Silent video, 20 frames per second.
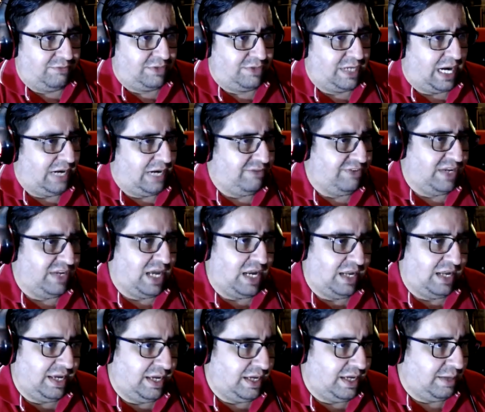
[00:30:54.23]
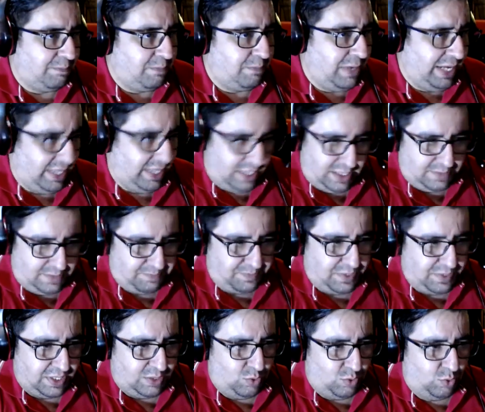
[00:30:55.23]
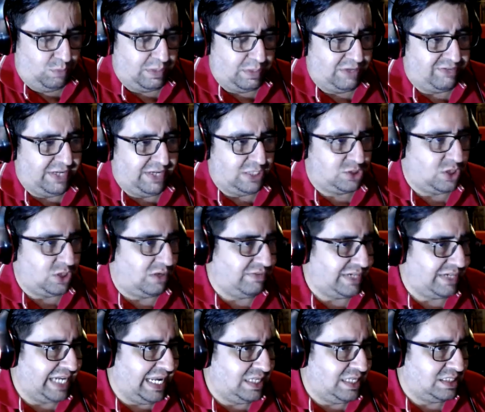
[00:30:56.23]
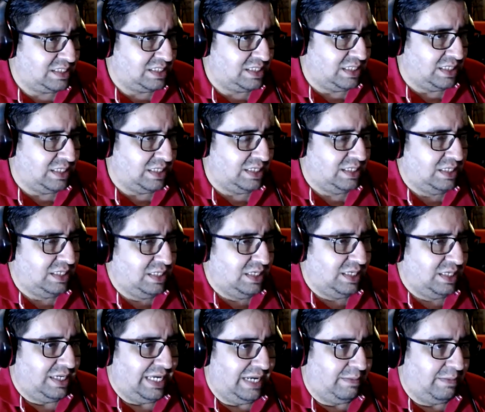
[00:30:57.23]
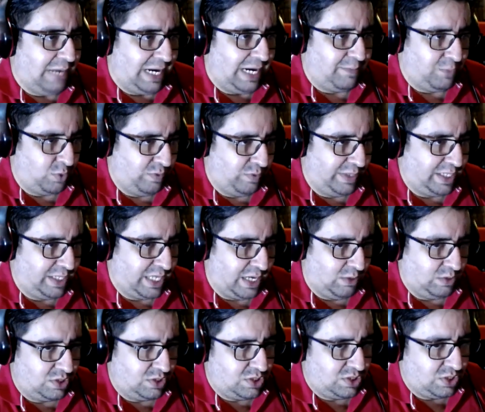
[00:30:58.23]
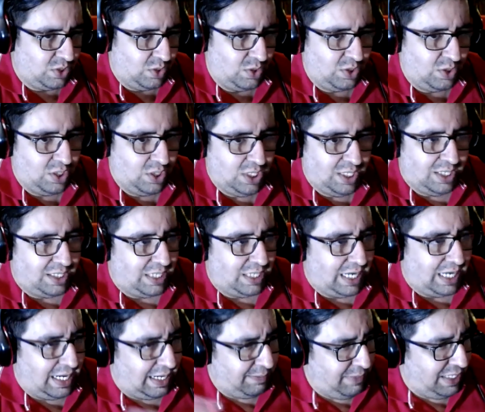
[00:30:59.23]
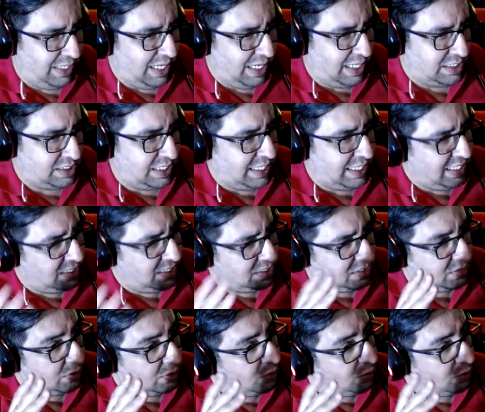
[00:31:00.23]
grand finale player, whom we faced off against in at Proving Grounds. So Abhilash is